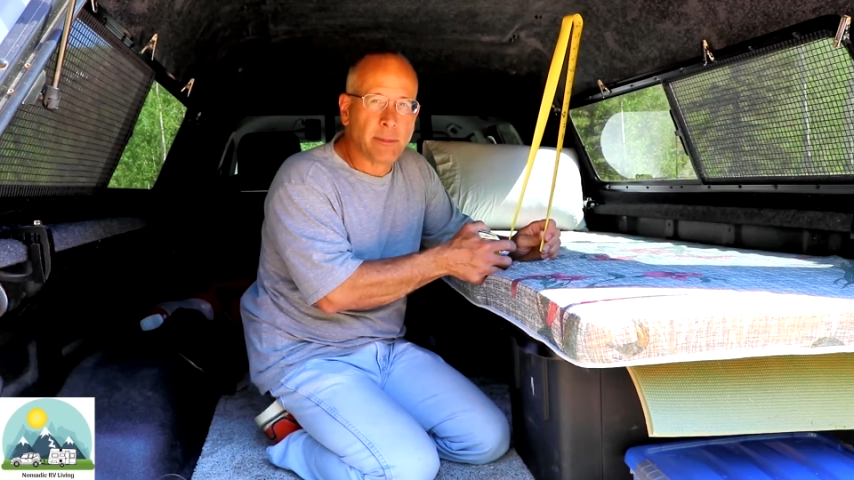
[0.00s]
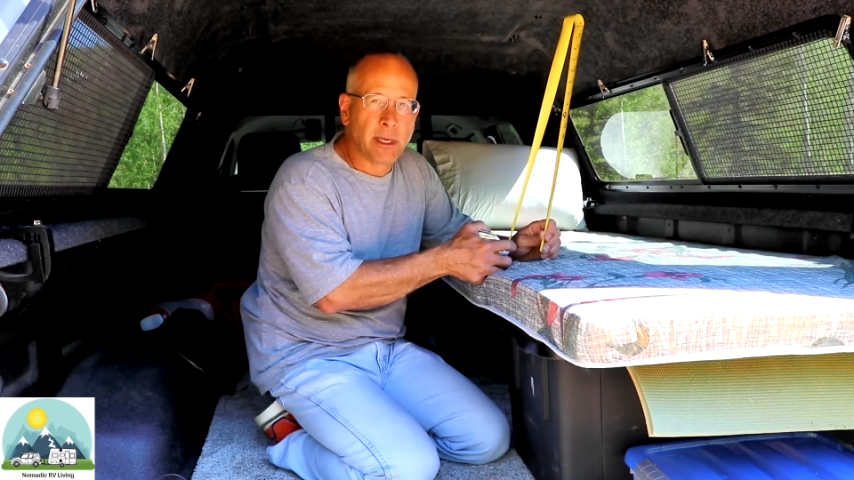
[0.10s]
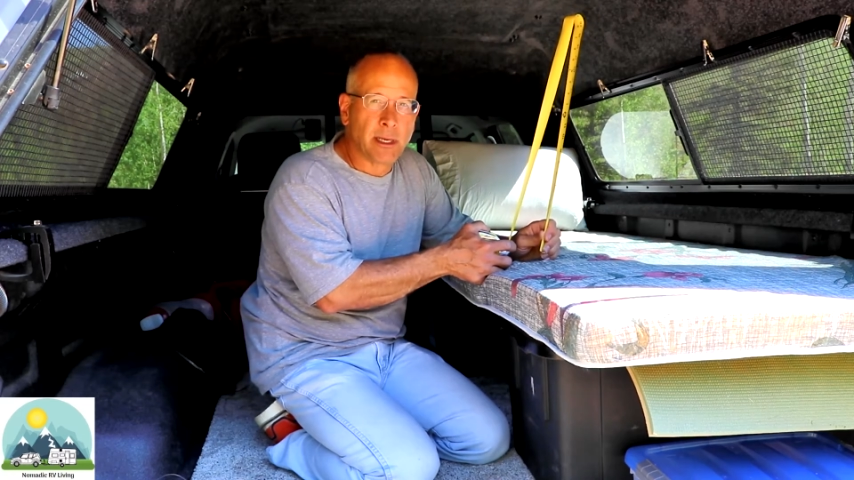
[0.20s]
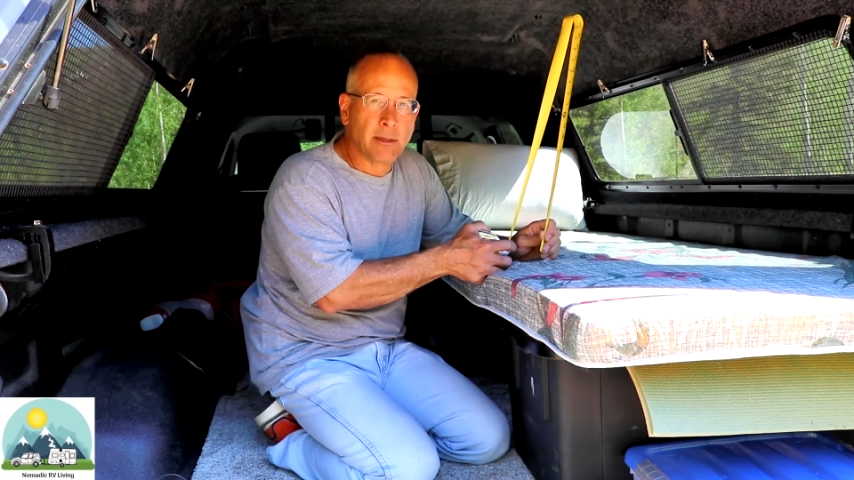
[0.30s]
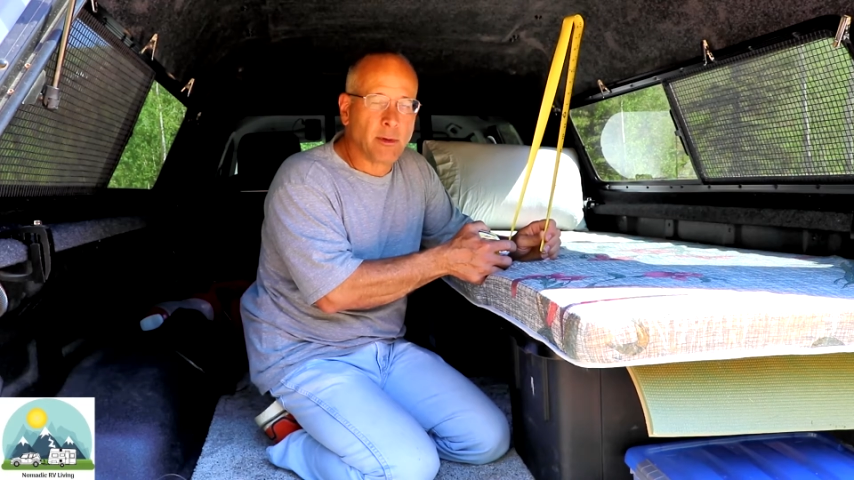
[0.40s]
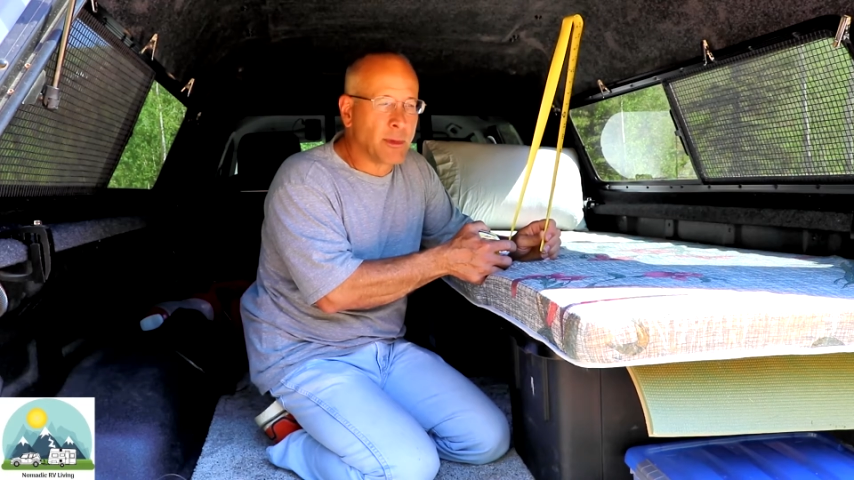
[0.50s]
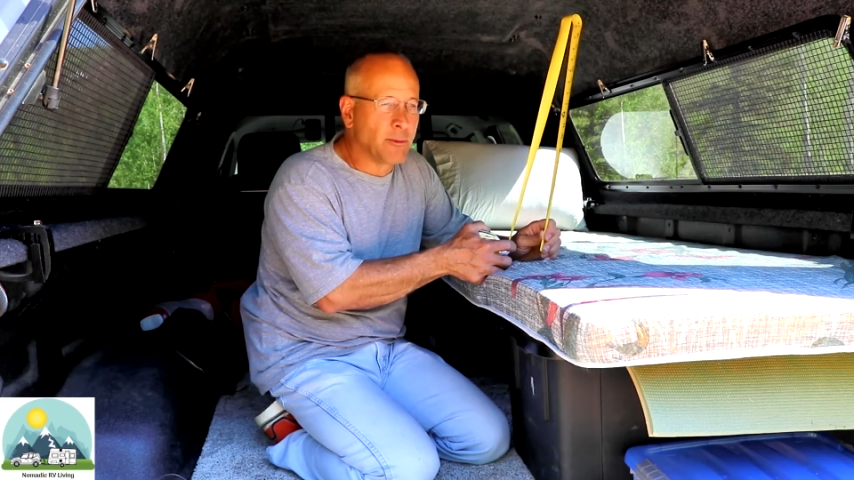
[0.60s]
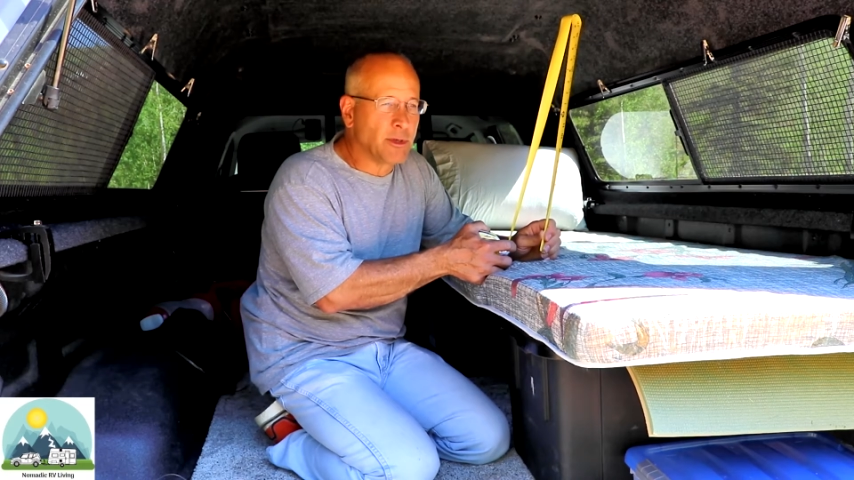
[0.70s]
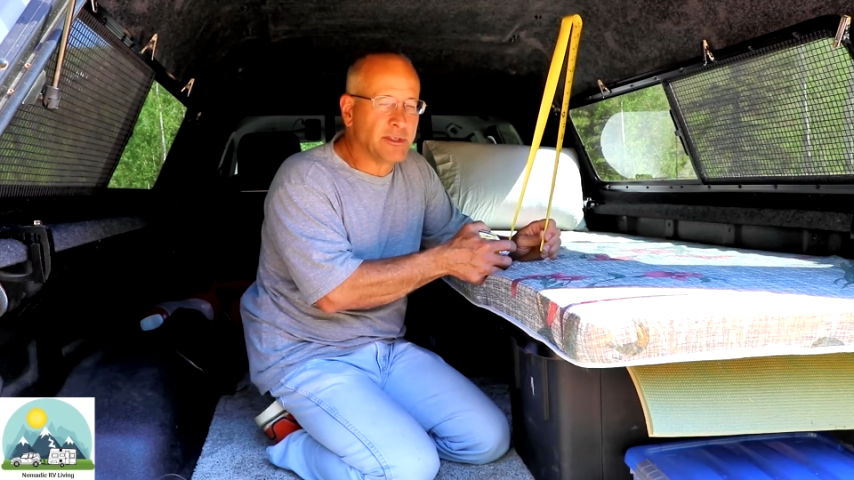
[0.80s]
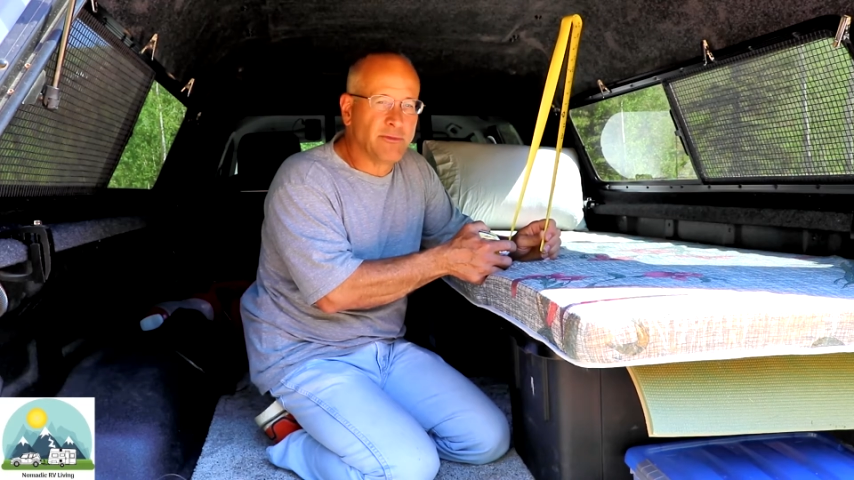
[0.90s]
one of my
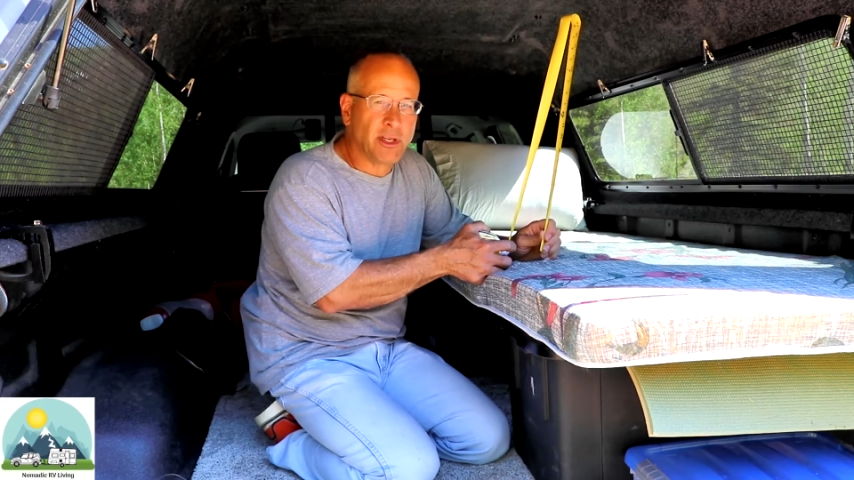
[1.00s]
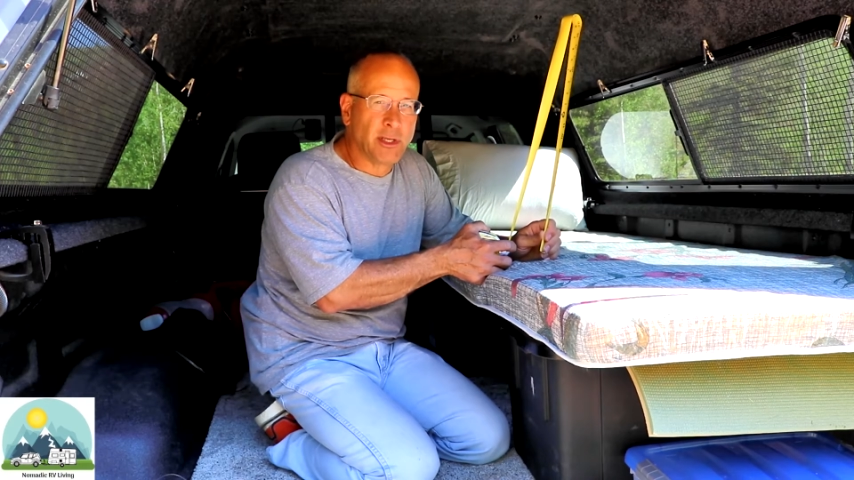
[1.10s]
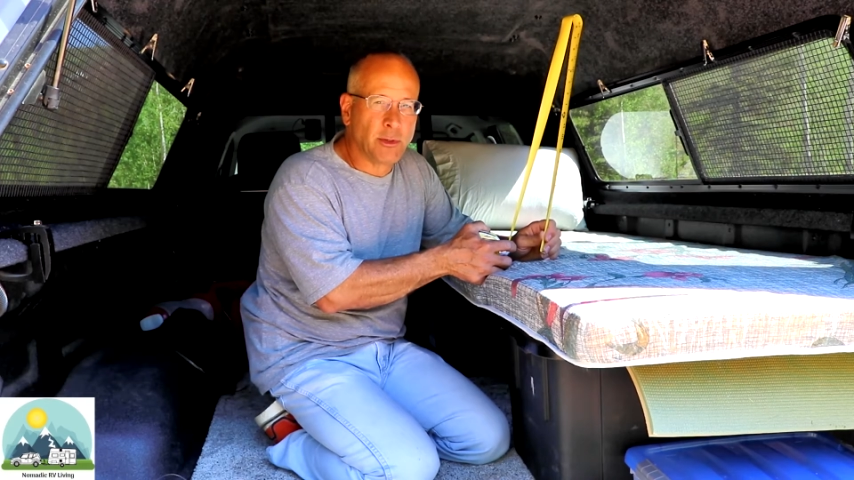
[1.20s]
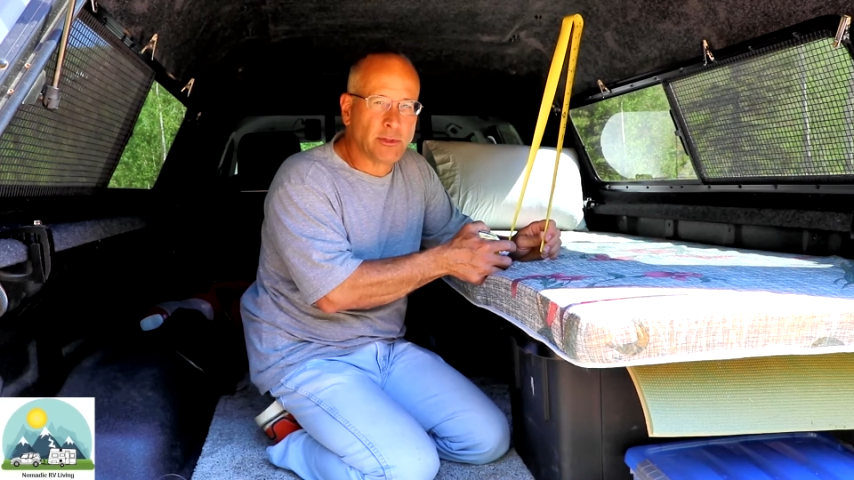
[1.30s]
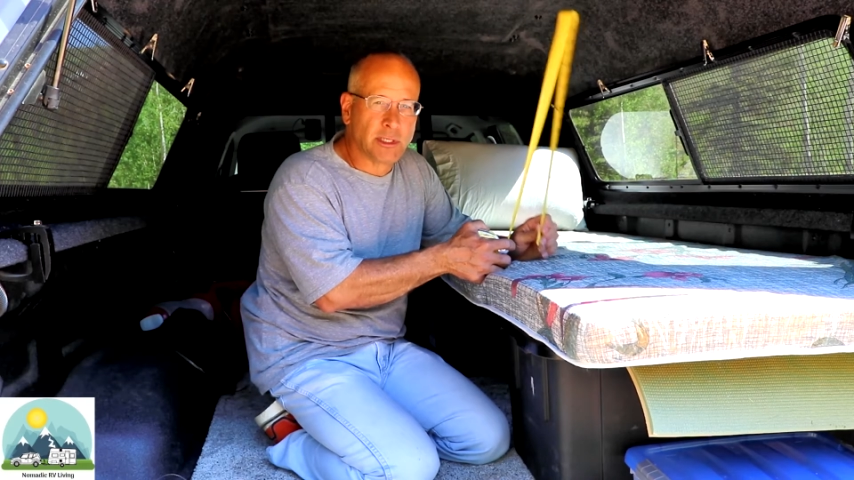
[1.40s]
recent videos,